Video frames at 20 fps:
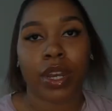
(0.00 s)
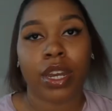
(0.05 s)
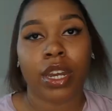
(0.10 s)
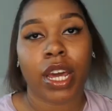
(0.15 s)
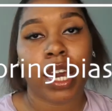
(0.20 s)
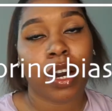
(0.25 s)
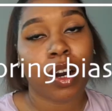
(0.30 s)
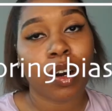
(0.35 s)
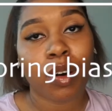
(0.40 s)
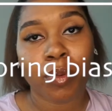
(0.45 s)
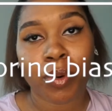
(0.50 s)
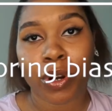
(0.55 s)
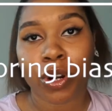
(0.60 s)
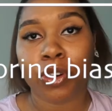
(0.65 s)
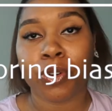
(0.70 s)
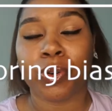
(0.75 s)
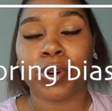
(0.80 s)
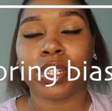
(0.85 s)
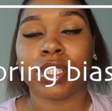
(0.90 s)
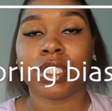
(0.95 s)
now we're
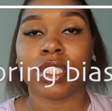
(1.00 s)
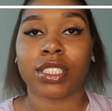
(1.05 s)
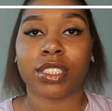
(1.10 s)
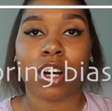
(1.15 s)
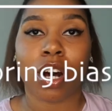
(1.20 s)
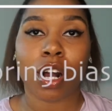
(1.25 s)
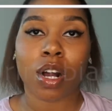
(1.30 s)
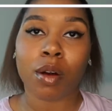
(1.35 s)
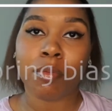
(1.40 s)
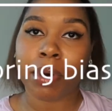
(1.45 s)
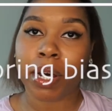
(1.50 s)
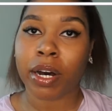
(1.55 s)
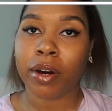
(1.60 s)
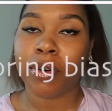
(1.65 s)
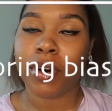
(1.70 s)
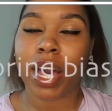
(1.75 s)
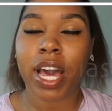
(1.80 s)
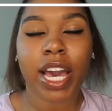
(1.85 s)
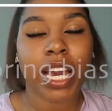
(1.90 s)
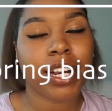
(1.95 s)
going to talk
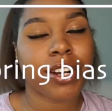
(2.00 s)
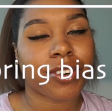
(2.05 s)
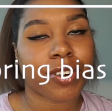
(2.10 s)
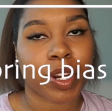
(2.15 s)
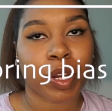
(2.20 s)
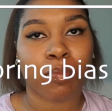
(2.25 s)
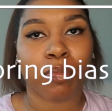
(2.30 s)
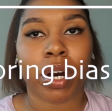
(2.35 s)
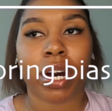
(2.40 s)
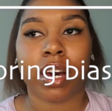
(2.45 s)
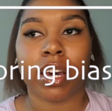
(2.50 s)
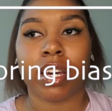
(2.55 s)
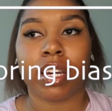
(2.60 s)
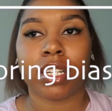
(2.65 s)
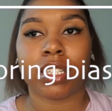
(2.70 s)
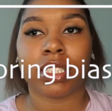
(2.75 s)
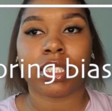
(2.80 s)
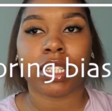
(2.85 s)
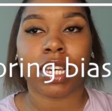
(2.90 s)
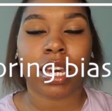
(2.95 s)
about anchoring
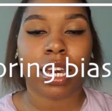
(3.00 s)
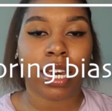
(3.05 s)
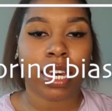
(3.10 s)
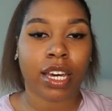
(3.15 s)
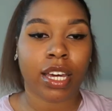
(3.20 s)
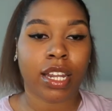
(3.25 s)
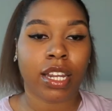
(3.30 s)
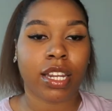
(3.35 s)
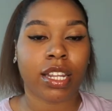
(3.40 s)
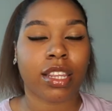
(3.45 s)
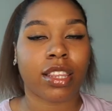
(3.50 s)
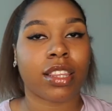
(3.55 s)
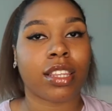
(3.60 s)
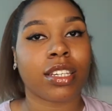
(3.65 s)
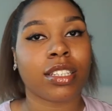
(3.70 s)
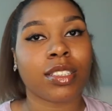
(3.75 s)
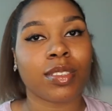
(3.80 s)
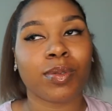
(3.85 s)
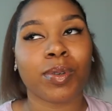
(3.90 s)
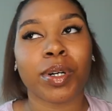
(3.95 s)
bias, and
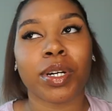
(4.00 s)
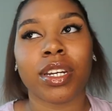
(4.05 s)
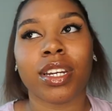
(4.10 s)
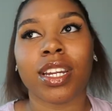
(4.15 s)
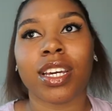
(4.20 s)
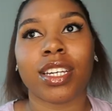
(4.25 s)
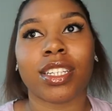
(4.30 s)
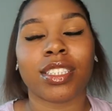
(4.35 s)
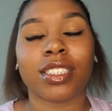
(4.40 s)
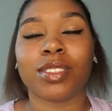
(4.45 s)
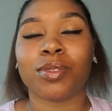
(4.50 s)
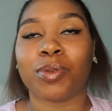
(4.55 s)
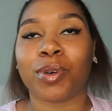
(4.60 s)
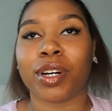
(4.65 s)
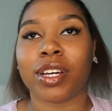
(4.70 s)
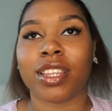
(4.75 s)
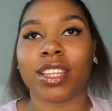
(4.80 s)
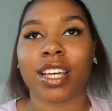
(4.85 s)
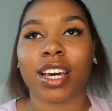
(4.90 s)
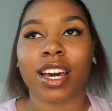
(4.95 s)
this one is
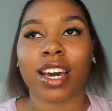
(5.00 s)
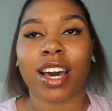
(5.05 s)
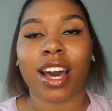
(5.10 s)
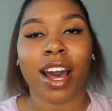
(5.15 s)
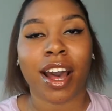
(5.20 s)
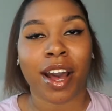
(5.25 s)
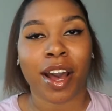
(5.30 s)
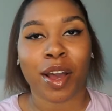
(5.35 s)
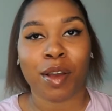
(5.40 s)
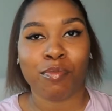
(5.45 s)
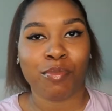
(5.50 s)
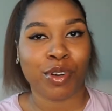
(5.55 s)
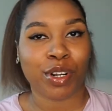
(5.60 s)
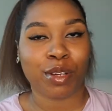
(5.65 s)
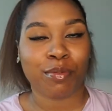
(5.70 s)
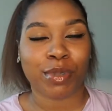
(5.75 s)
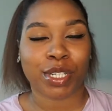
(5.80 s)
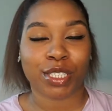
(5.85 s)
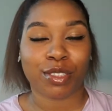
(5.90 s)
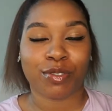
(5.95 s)
one that I
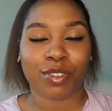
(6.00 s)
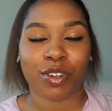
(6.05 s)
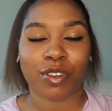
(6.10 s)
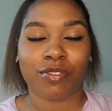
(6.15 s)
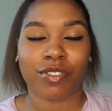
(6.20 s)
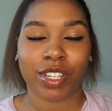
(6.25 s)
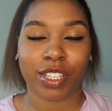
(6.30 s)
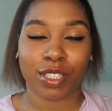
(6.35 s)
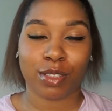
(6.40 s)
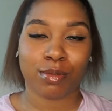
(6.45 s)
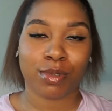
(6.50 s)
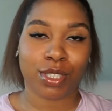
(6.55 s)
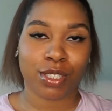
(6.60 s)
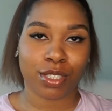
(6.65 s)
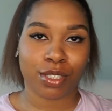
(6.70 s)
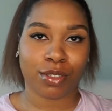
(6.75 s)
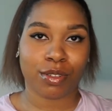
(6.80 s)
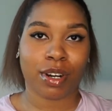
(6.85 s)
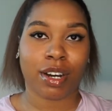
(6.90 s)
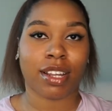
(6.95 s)
pretty much fall victim
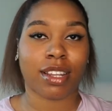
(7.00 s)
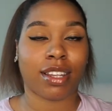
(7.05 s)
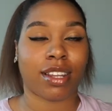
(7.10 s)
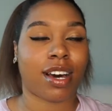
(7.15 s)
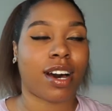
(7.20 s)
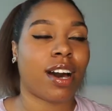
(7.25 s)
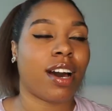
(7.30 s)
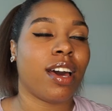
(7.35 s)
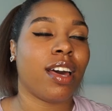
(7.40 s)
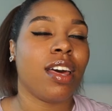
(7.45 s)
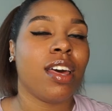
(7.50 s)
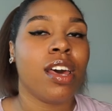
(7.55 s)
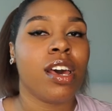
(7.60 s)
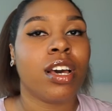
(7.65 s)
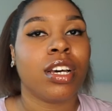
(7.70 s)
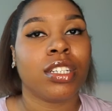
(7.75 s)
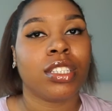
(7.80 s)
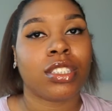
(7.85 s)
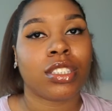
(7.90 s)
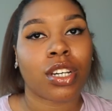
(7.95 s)
to a lot.
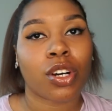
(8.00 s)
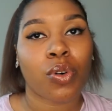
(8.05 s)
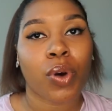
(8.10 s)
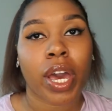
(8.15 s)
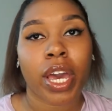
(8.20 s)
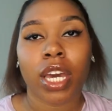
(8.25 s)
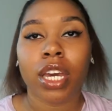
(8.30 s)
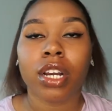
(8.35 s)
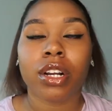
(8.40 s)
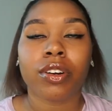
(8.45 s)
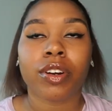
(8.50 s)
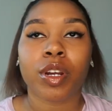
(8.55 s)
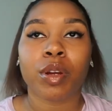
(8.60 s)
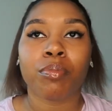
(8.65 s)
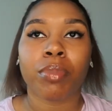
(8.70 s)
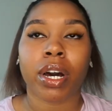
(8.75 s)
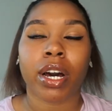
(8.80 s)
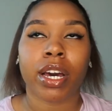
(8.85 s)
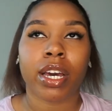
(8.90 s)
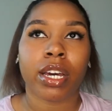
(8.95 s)
So anchoring
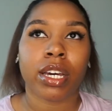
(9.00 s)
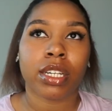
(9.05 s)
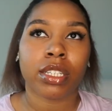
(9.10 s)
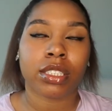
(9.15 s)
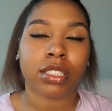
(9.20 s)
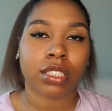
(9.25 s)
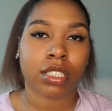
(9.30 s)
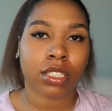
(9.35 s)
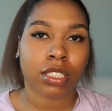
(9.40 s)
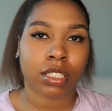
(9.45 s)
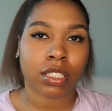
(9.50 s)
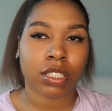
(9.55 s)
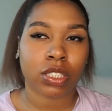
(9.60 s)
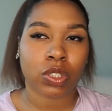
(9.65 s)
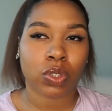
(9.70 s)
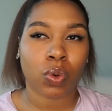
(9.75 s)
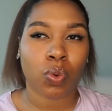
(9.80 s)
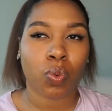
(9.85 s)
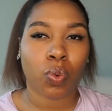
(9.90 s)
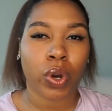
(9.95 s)
bias
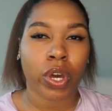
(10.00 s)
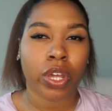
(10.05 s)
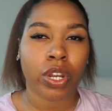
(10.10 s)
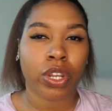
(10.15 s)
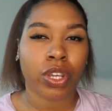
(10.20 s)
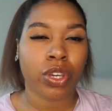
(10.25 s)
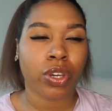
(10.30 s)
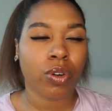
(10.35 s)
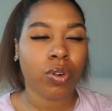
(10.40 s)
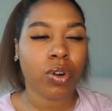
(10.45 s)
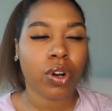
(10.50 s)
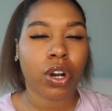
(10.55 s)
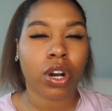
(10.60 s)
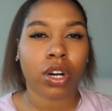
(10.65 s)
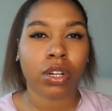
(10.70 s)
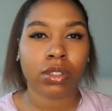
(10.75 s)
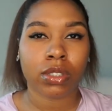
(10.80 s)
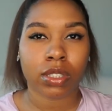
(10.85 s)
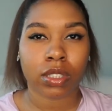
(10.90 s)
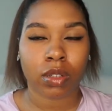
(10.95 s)
is when you
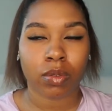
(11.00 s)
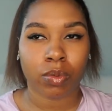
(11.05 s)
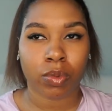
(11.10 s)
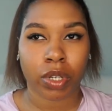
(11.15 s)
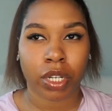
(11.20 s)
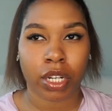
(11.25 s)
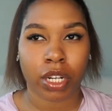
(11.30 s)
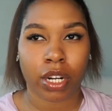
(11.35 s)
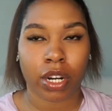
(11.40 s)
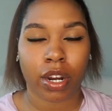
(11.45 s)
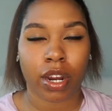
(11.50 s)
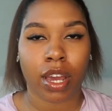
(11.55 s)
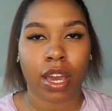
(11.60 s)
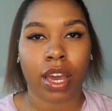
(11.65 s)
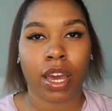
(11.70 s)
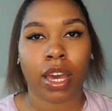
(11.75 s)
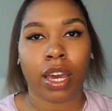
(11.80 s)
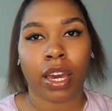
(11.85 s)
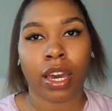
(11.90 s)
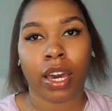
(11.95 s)
go somewhere
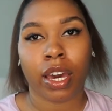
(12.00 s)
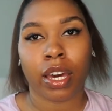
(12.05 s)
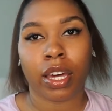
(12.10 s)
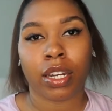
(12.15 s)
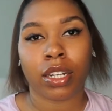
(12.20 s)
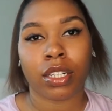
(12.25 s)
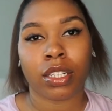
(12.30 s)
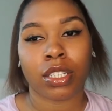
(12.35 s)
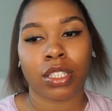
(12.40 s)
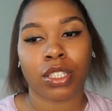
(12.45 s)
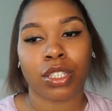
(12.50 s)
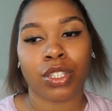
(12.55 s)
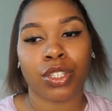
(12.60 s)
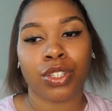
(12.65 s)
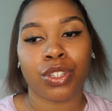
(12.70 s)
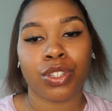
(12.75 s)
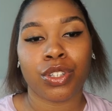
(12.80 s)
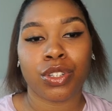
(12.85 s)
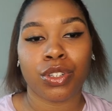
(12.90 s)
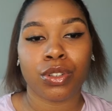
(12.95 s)
and
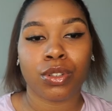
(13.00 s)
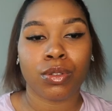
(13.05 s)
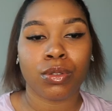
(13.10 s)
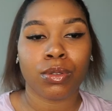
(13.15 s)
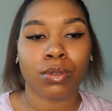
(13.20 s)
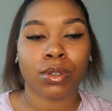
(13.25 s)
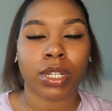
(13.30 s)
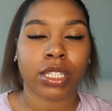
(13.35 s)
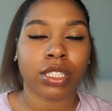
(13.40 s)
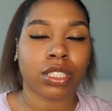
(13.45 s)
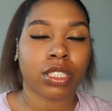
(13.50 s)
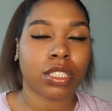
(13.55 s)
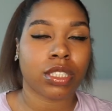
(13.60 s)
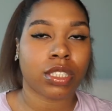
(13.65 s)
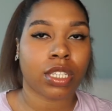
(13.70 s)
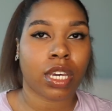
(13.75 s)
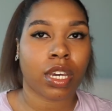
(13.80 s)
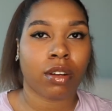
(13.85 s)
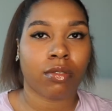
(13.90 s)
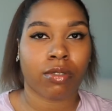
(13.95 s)
you, let's just
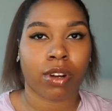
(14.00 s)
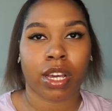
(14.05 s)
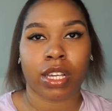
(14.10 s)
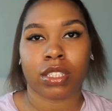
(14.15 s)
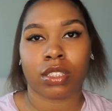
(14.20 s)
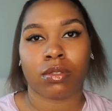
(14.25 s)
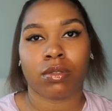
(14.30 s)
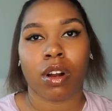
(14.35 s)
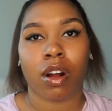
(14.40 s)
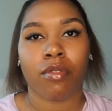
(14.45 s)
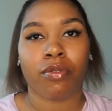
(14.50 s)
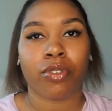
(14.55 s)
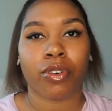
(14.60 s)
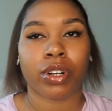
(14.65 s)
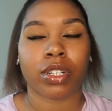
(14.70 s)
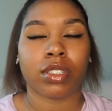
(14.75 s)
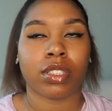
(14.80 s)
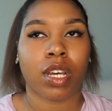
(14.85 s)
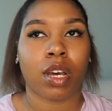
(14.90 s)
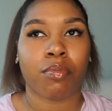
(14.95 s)
say a restaurant for
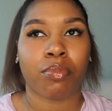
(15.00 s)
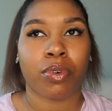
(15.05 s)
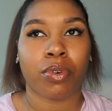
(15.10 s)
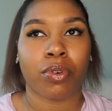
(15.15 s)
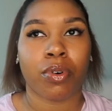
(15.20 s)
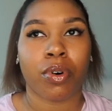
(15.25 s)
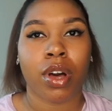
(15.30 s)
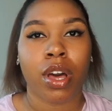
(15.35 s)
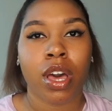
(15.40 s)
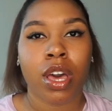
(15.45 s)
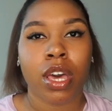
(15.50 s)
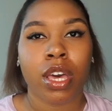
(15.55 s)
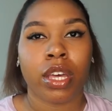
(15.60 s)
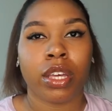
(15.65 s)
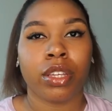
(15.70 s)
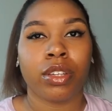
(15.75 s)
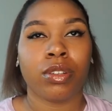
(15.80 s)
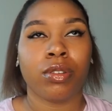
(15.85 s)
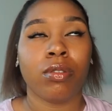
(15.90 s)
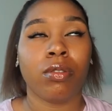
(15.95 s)
example,
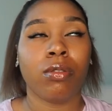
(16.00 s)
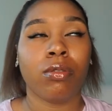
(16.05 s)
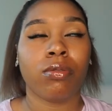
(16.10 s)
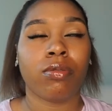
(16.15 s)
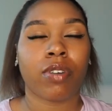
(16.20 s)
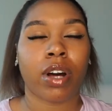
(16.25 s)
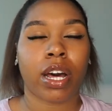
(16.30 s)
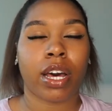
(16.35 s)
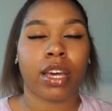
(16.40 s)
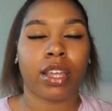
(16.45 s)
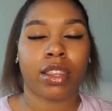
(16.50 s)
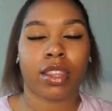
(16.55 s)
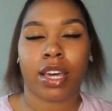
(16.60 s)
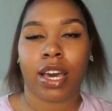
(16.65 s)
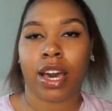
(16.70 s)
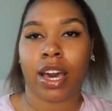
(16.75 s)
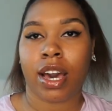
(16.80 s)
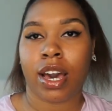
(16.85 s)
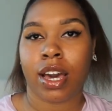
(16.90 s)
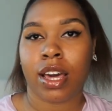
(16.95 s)
you find
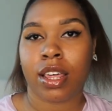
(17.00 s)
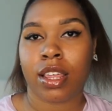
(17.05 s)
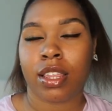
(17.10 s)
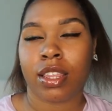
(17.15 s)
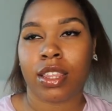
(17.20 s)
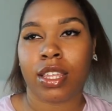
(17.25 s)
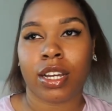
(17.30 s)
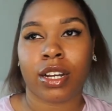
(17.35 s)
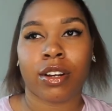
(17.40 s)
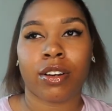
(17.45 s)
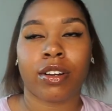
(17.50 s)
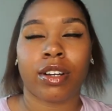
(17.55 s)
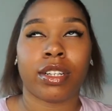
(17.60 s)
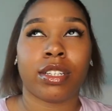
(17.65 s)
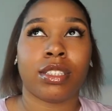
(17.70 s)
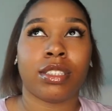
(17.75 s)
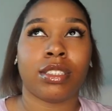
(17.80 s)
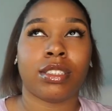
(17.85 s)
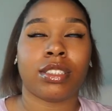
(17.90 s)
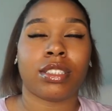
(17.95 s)
that there
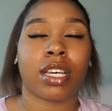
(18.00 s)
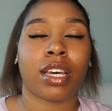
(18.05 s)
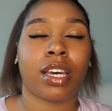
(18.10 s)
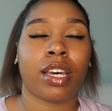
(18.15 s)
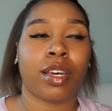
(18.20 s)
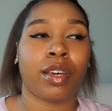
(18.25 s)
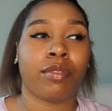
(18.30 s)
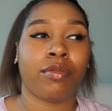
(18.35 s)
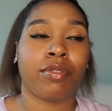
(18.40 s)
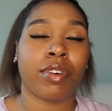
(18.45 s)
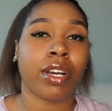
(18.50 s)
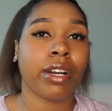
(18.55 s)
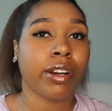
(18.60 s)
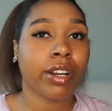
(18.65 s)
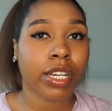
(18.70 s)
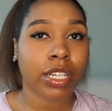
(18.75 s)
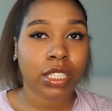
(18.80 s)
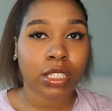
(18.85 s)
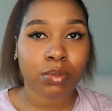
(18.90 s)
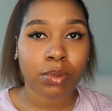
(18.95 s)
is a
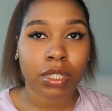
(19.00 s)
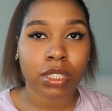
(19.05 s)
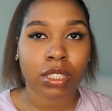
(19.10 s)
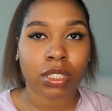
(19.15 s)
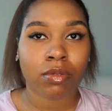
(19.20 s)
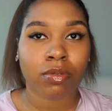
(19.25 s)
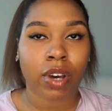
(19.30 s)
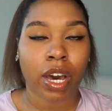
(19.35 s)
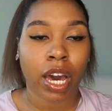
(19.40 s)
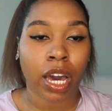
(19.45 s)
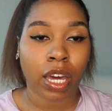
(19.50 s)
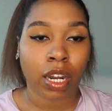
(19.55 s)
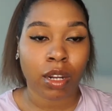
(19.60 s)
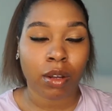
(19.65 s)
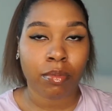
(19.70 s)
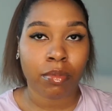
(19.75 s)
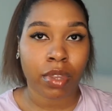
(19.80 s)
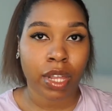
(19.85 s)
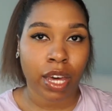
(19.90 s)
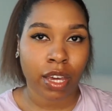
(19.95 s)
very expensive
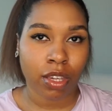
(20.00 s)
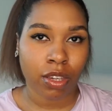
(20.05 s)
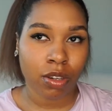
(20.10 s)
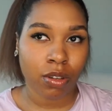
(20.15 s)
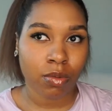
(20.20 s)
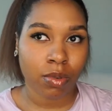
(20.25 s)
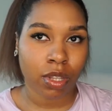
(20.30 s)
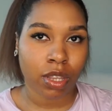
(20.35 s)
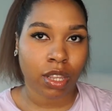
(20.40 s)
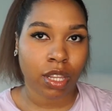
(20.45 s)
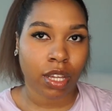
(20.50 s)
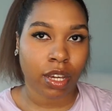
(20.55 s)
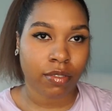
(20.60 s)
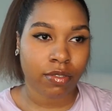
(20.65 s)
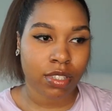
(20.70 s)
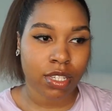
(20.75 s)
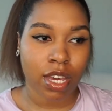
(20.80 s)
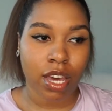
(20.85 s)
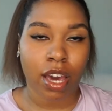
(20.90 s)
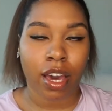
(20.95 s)
item that you would
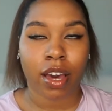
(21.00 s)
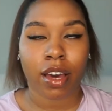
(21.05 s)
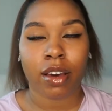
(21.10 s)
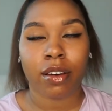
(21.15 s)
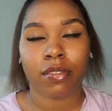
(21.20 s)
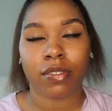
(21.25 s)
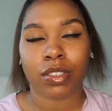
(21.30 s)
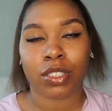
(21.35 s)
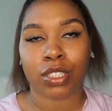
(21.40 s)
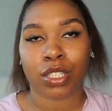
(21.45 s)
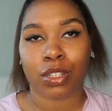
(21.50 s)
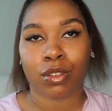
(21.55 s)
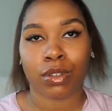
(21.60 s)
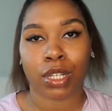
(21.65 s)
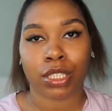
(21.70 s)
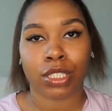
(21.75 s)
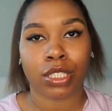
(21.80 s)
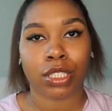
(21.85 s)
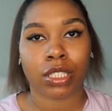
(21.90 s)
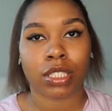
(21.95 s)
love to have. So
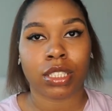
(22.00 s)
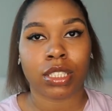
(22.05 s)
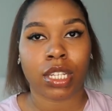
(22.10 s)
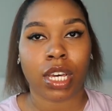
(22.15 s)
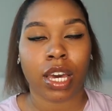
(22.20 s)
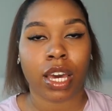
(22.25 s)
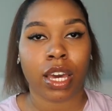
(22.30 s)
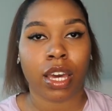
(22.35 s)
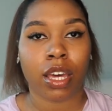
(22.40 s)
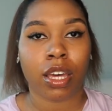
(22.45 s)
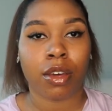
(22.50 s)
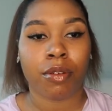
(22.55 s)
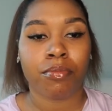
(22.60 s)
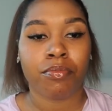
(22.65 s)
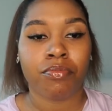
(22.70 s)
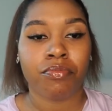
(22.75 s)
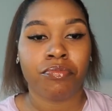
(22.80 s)
let's just say